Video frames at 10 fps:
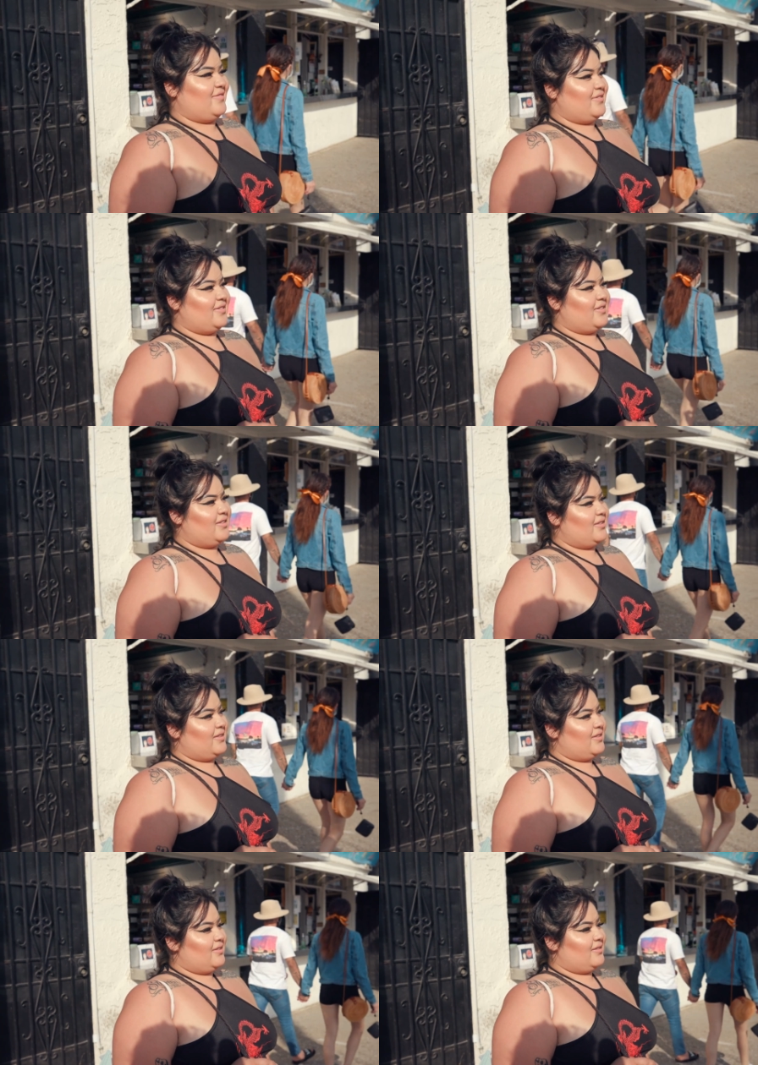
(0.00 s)
Jake Paul?
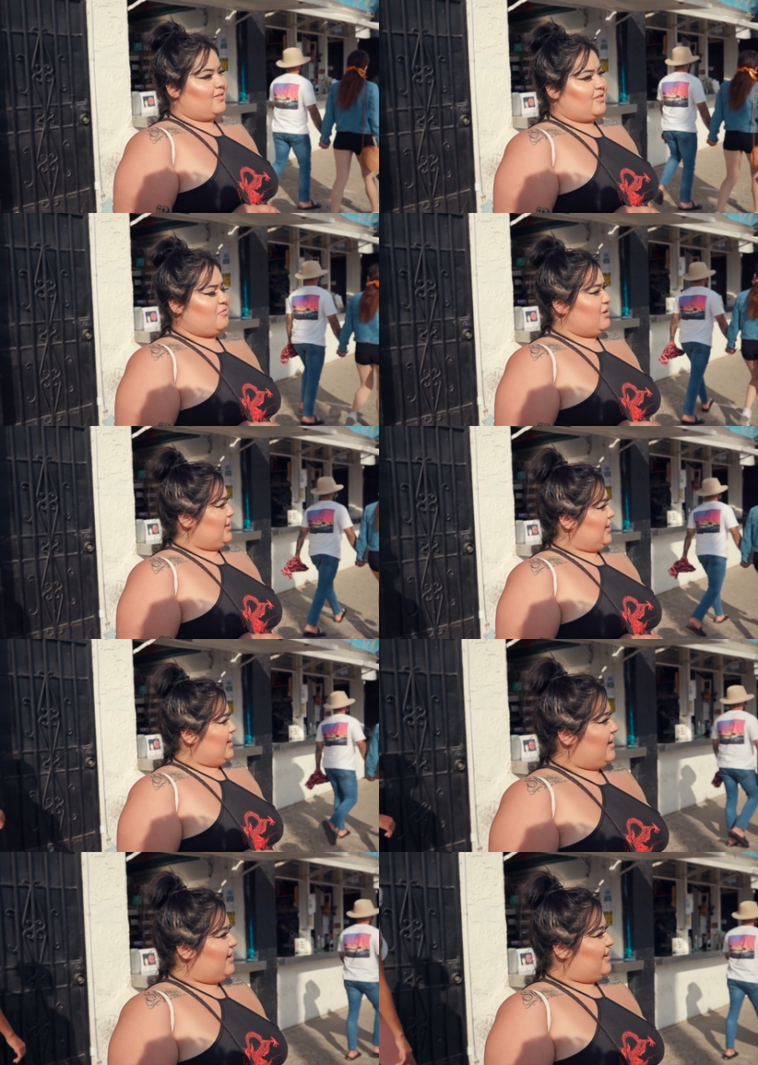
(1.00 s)

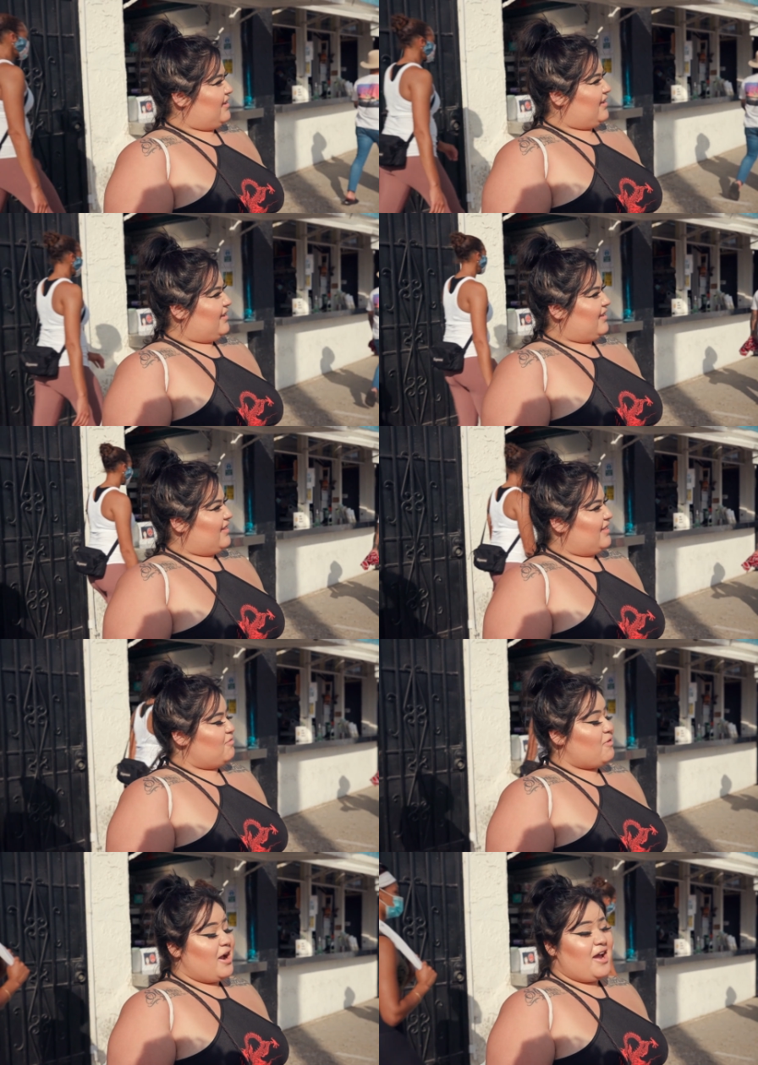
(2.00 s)
Really?
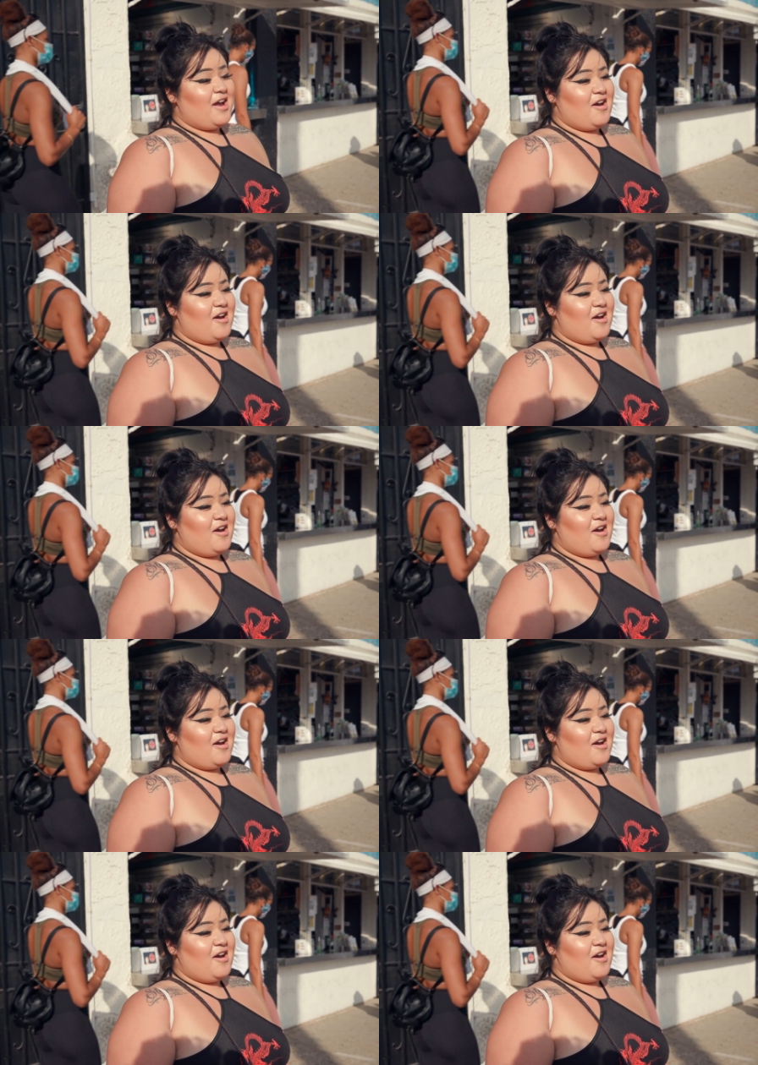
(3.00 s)
Yeah.